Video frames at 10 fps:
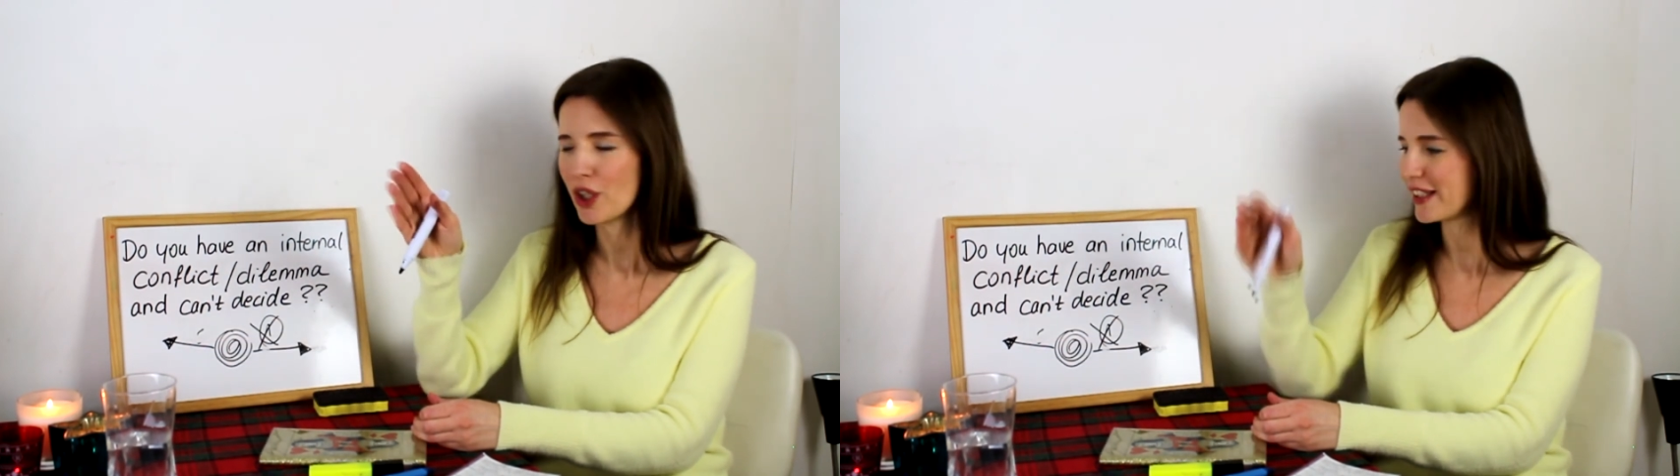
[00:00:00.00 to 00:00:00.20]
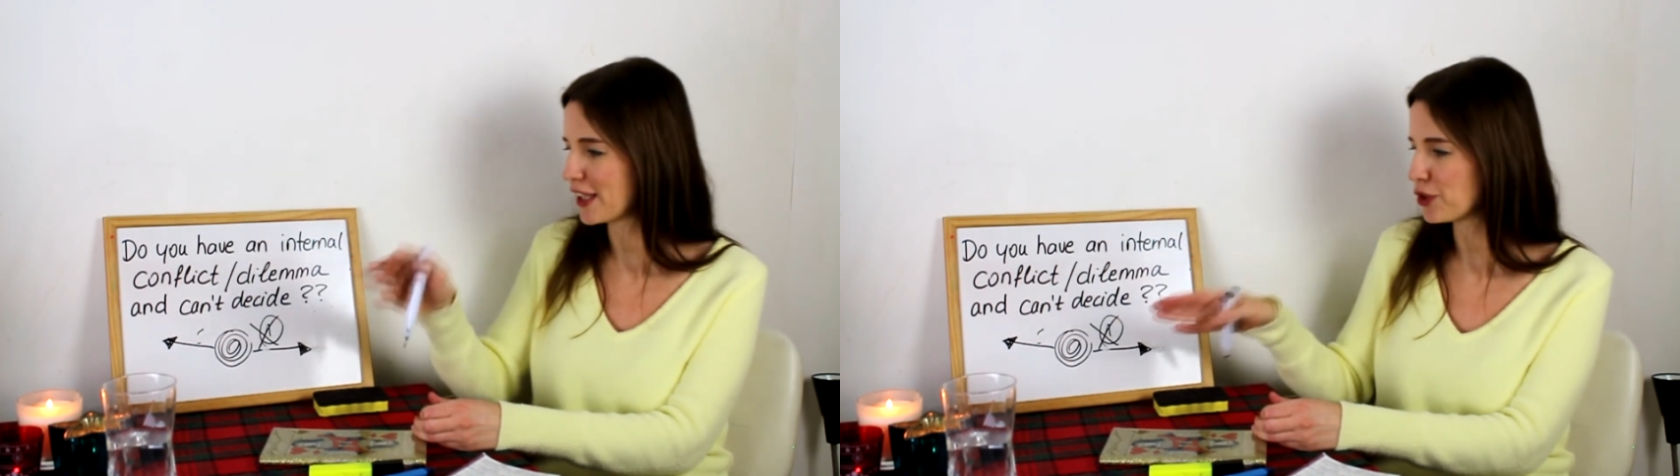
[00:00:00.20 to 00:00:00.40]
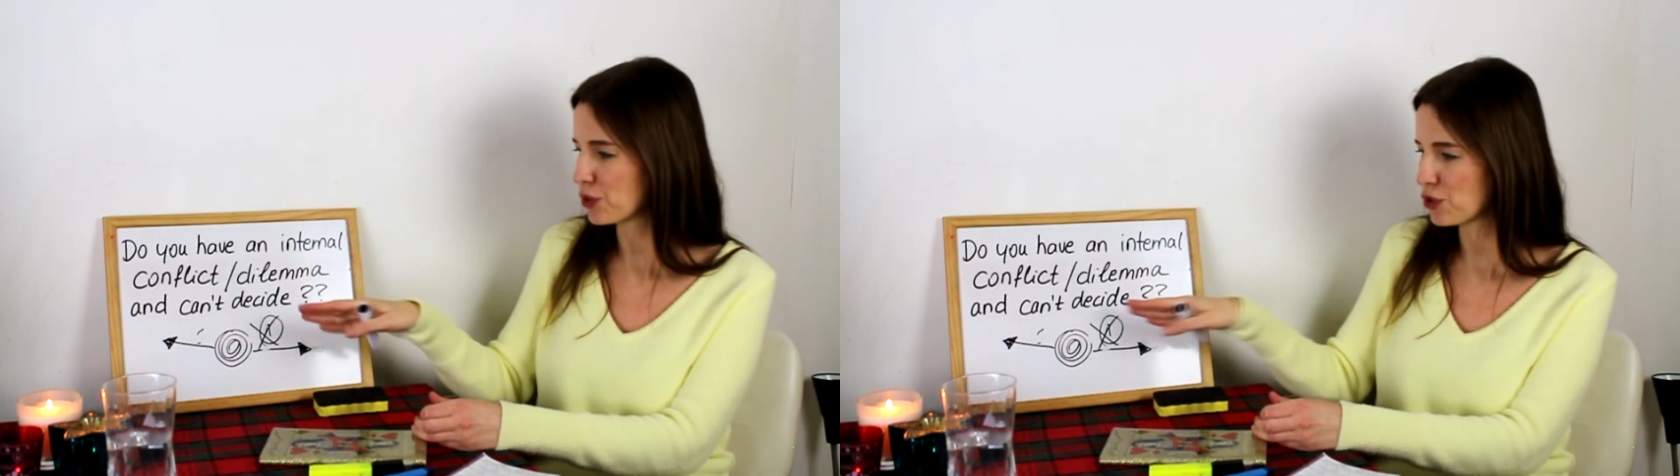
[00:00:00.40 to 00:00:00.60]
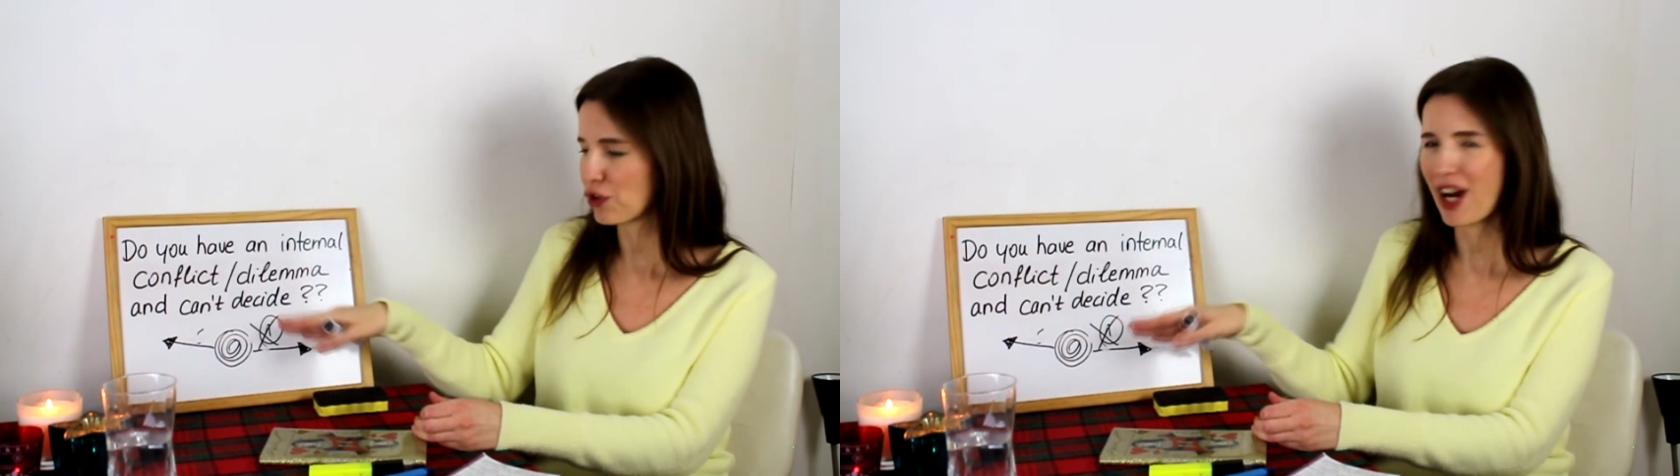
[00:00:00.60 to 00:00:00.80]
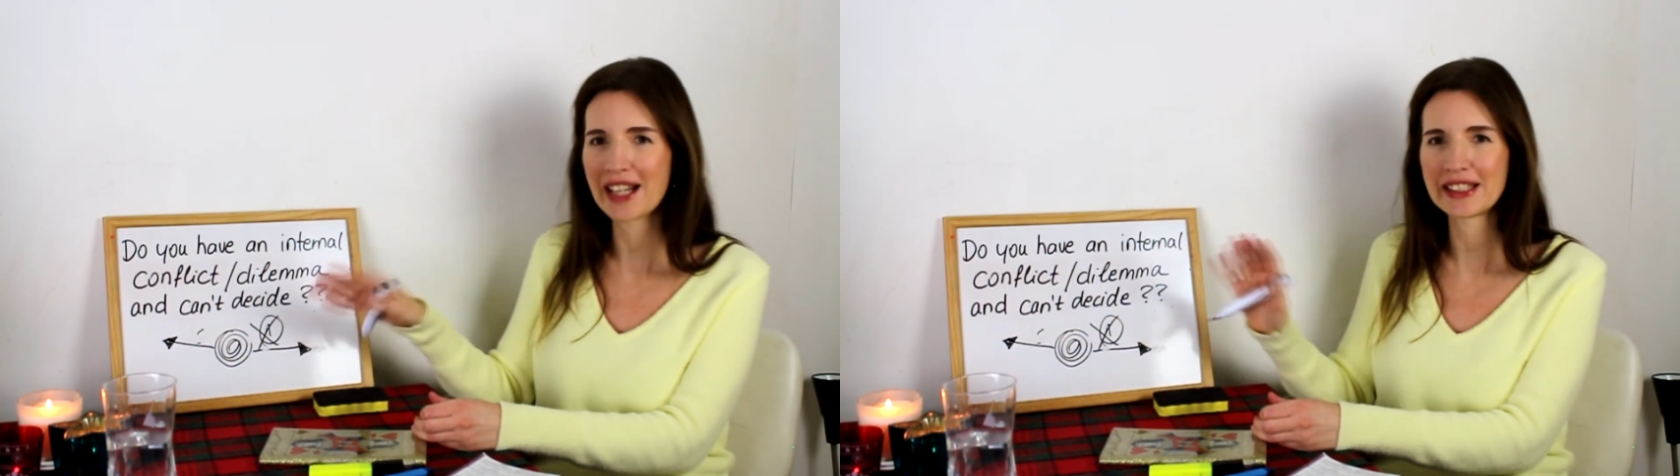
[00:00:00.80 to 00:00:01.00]
that you
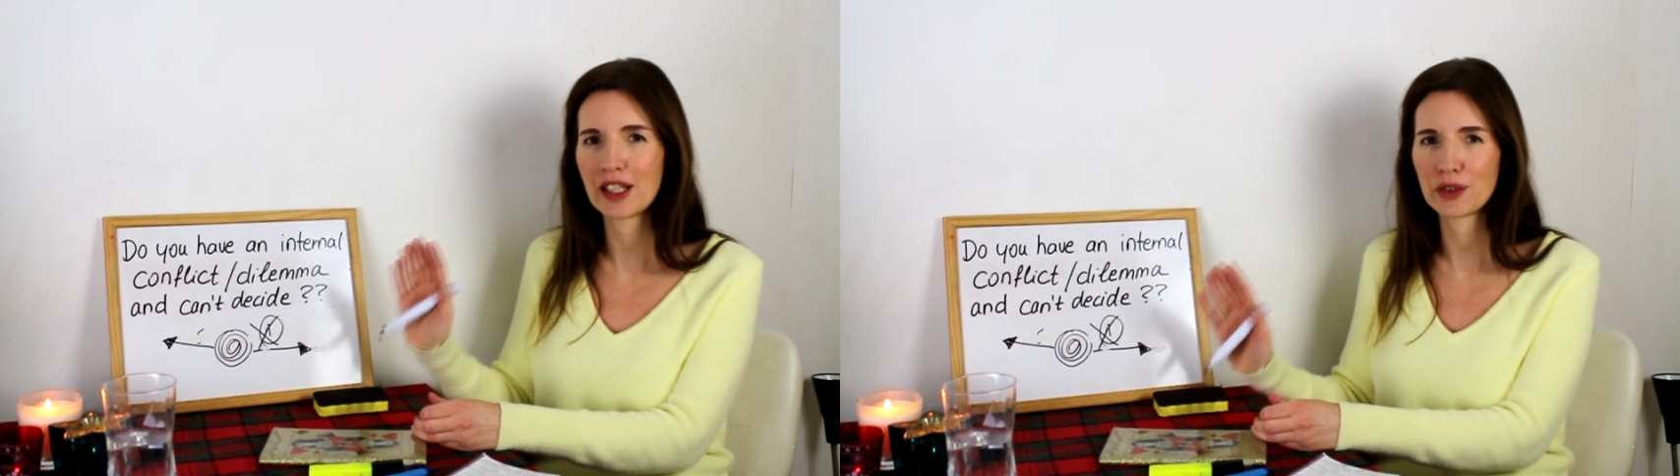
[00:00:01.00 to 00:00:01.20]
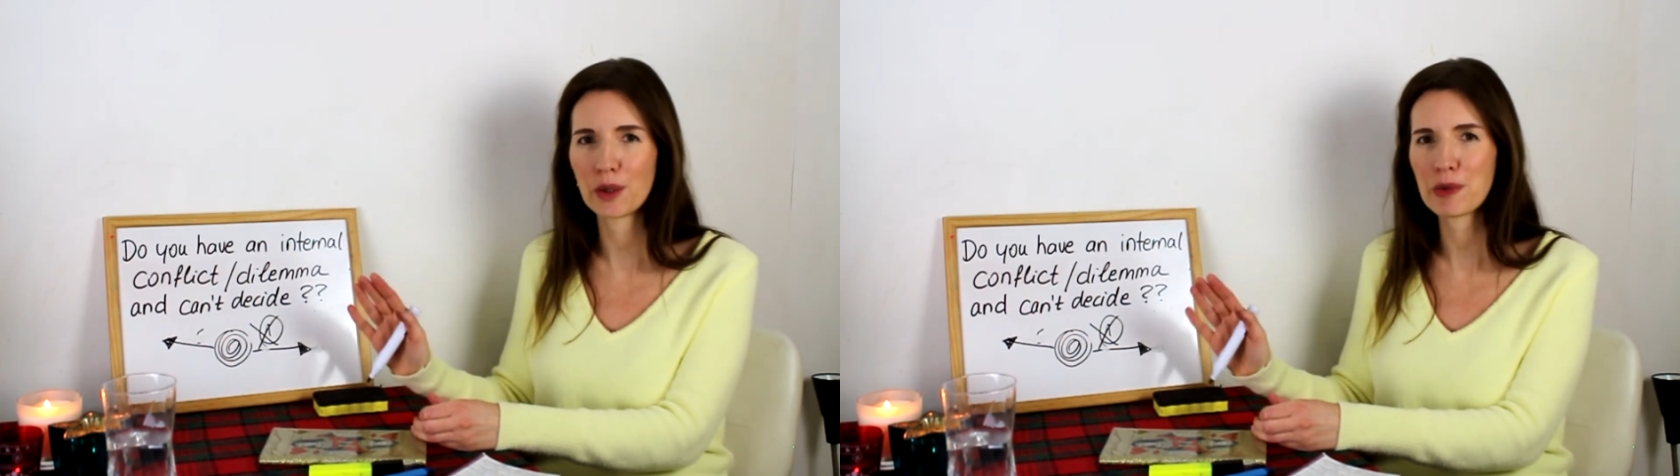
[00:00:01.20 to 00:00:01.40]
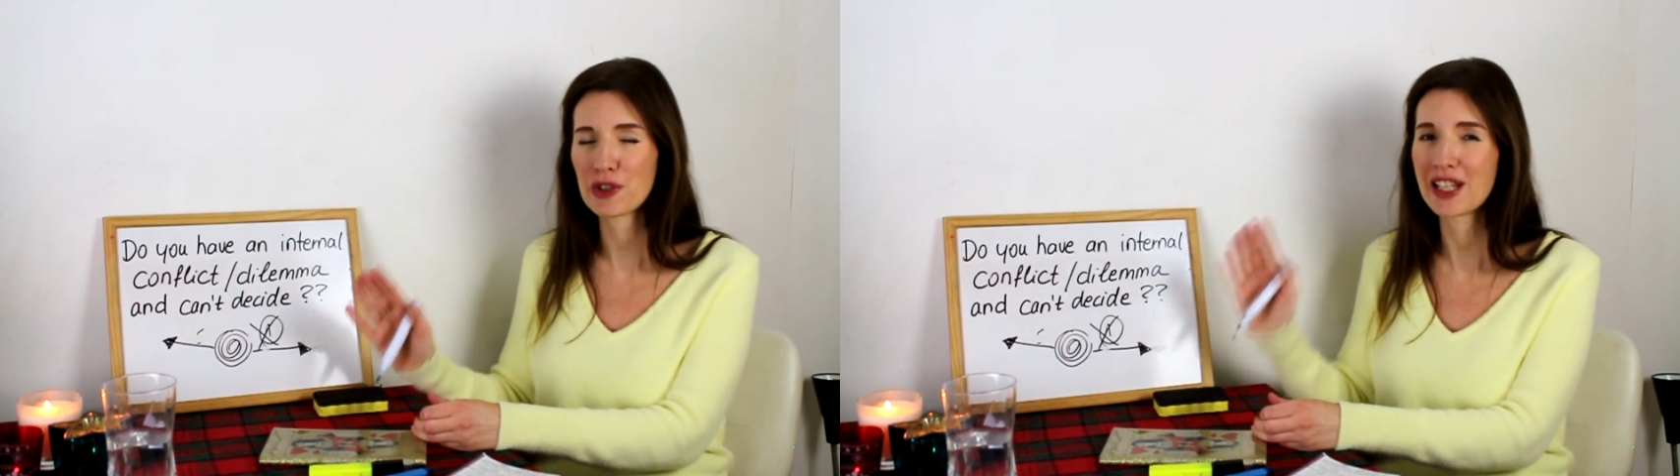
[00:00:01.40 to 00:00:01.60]
tried the other option,